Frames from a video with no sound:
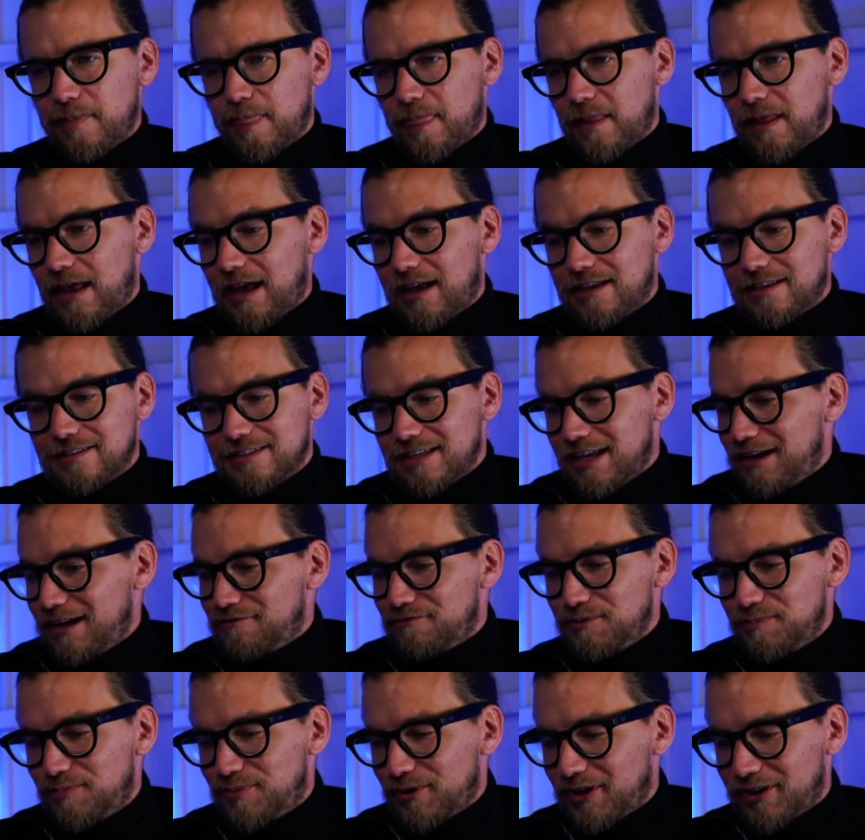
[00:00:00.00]
as
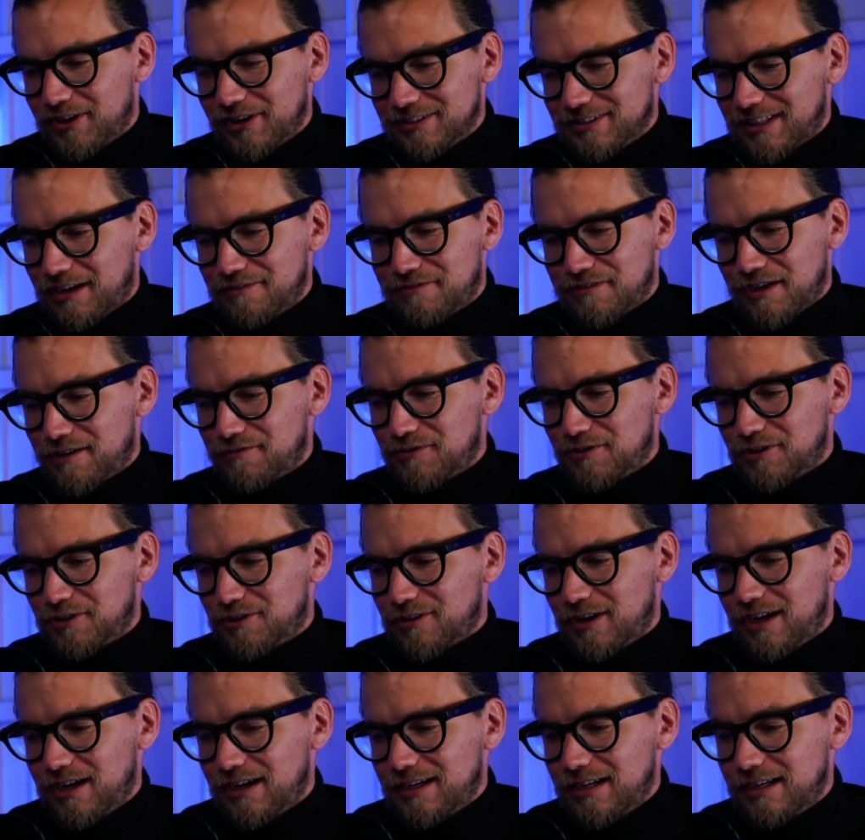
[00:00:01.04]
every product I've ever
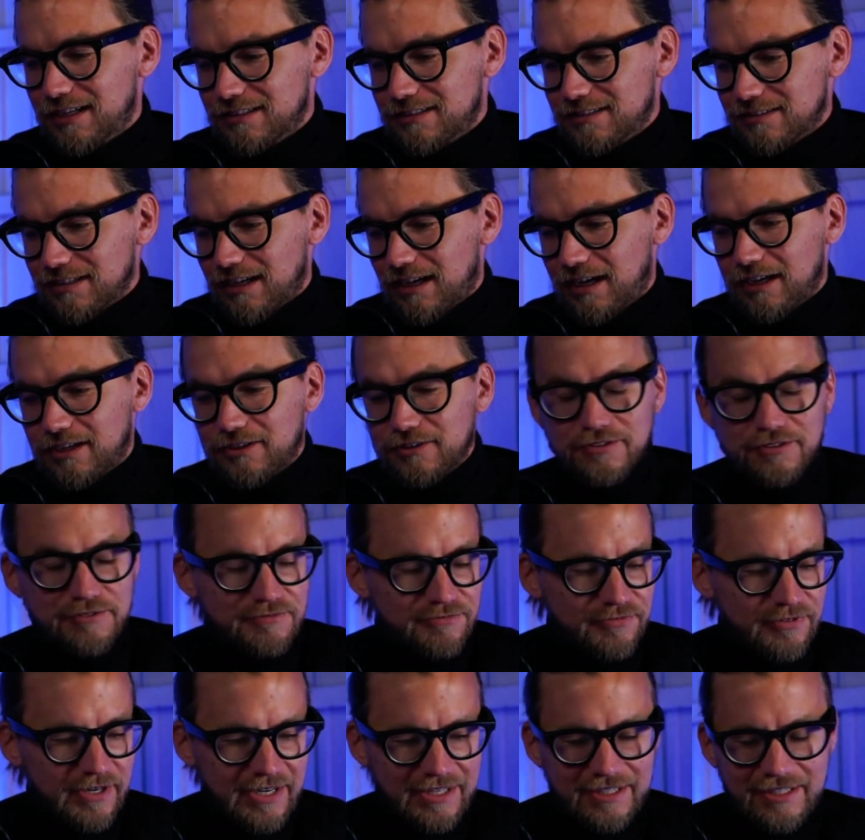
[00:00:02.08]
created, I couldn't
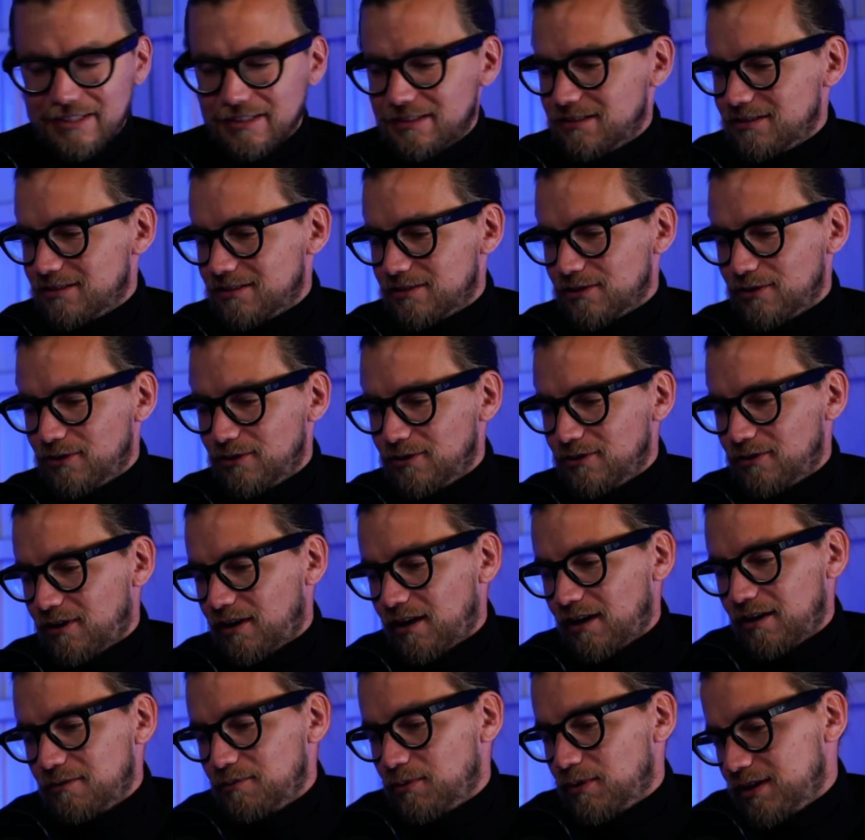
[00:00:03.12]
find it. So
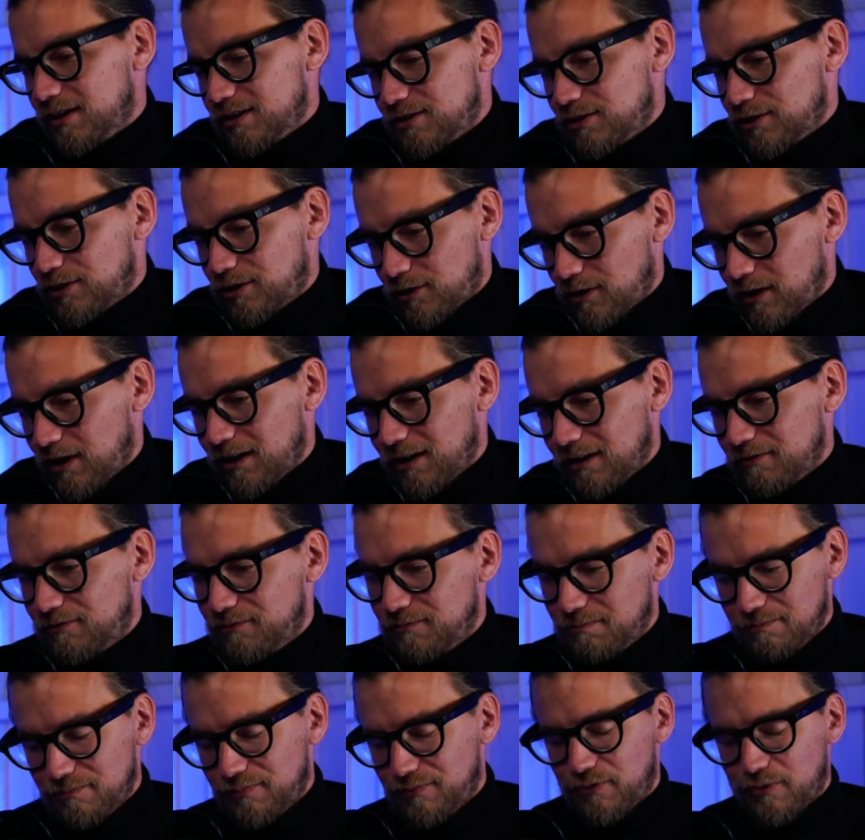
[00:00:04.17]
I wanted to create it
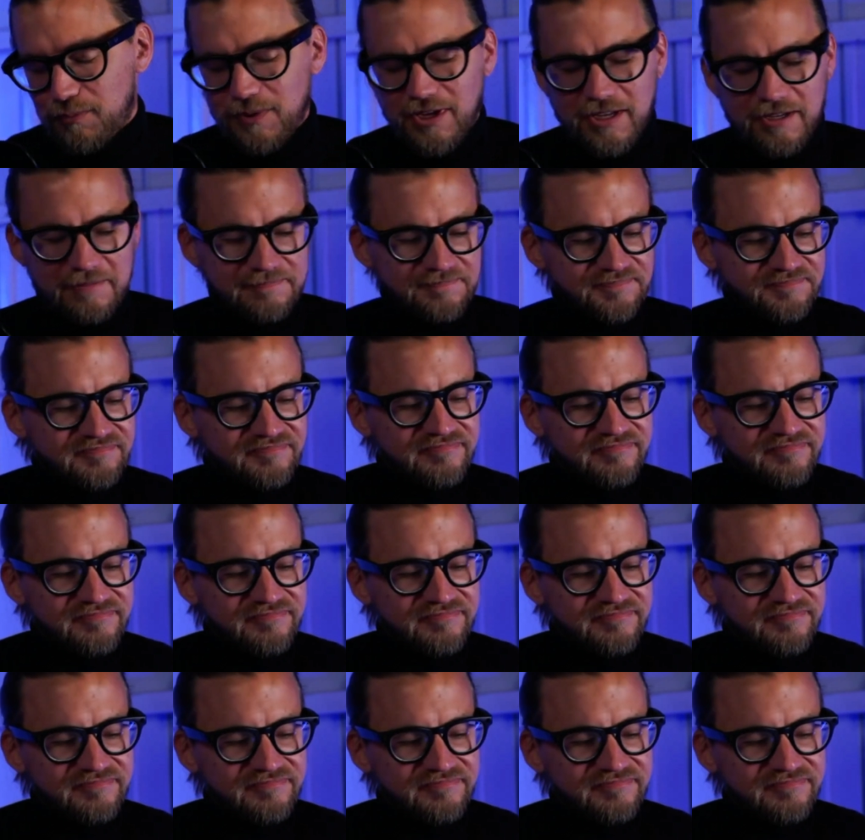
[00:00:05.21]
for me.